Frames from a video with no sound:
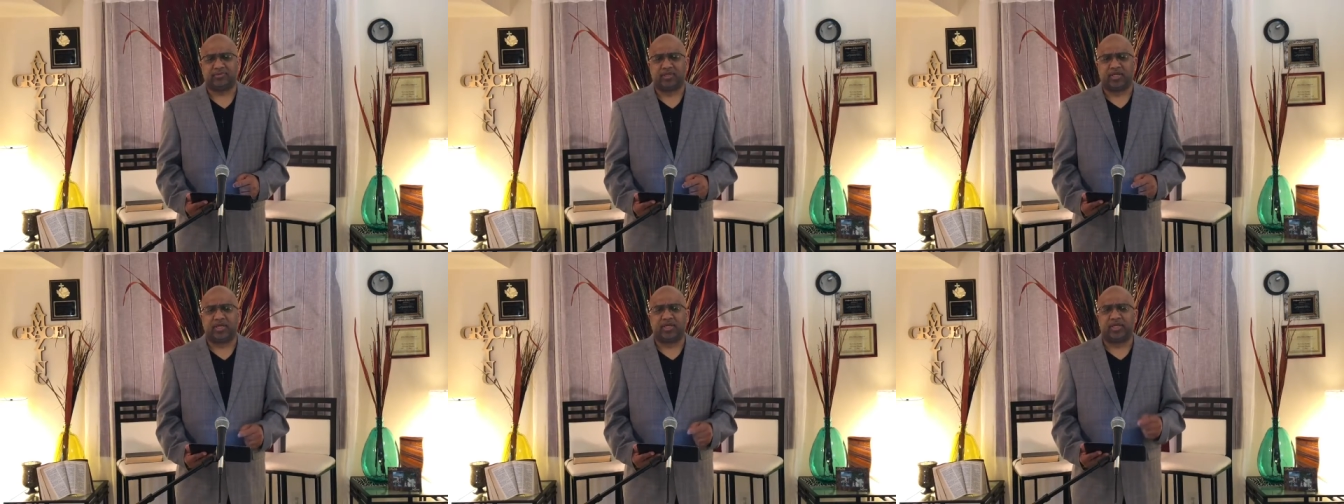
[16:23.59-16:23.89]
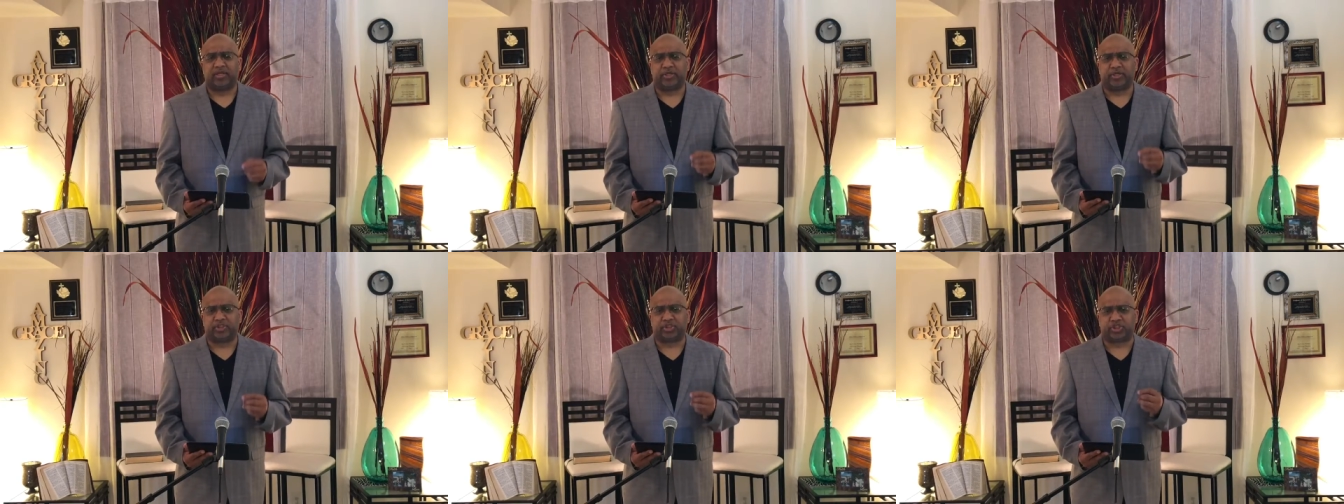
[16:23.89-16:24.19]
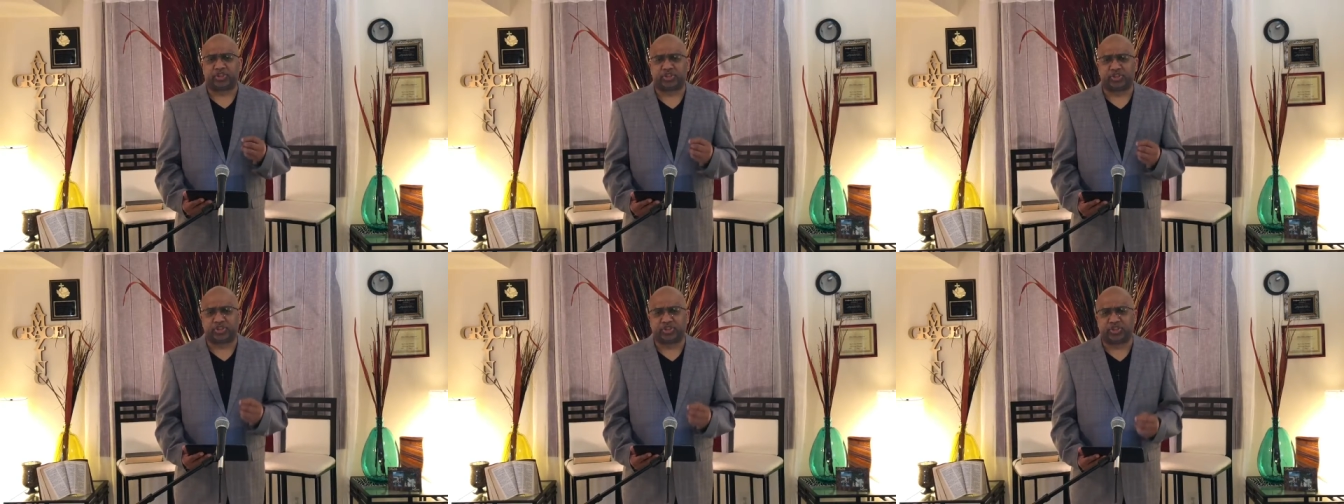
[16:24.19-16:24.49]
and in the
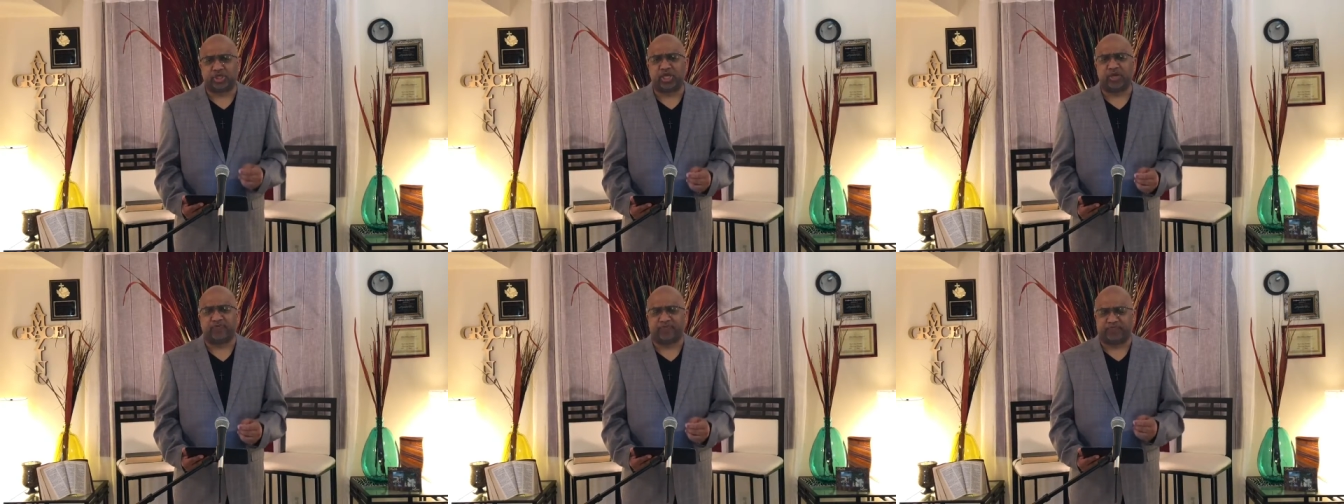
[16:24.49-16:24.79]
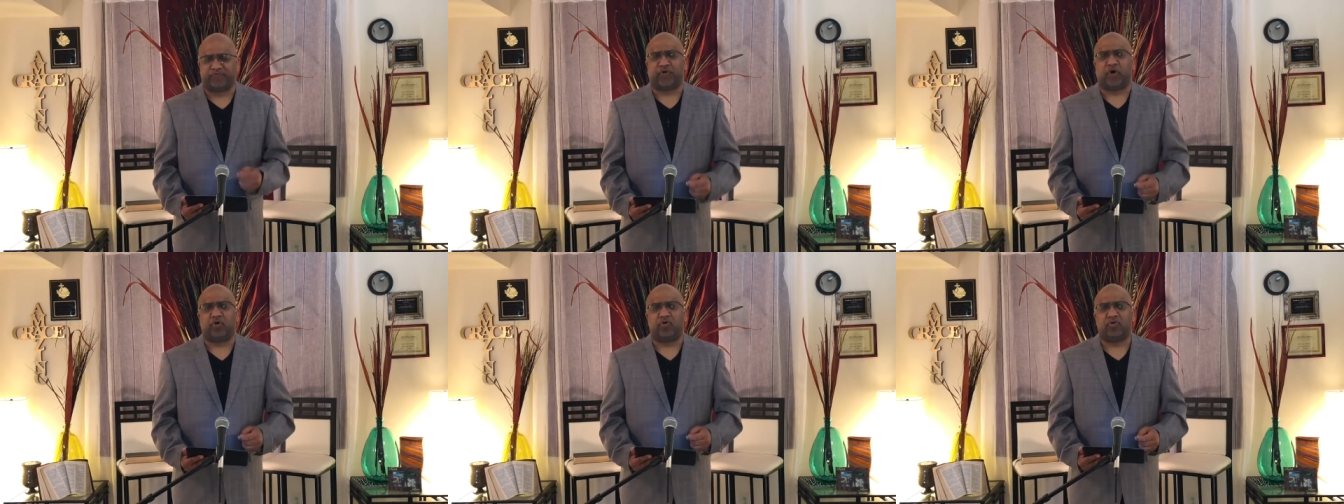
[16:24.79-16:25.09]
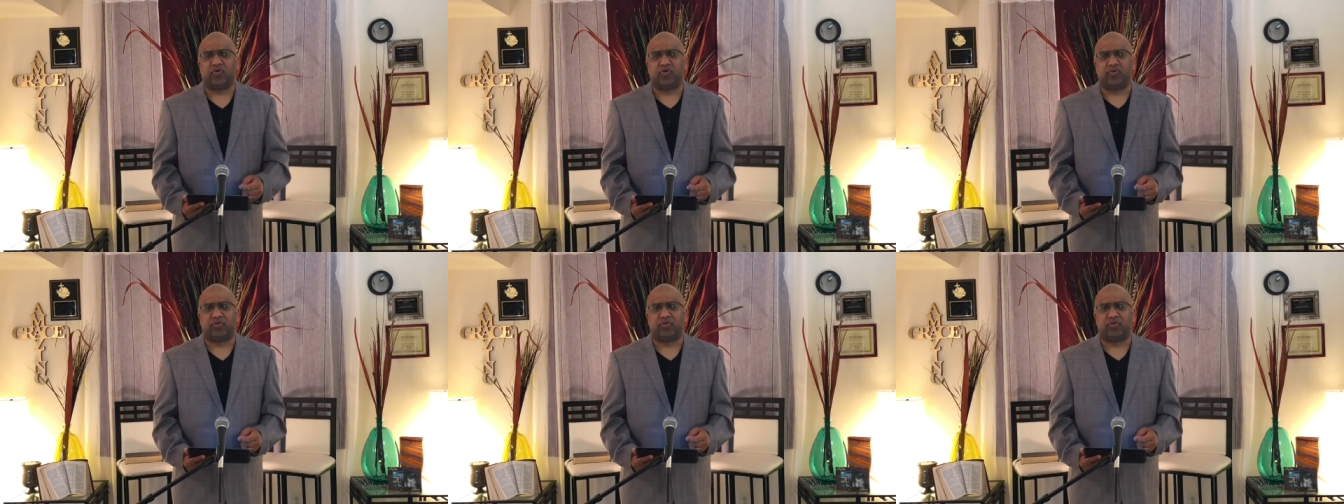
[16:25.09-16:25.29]
sheepfold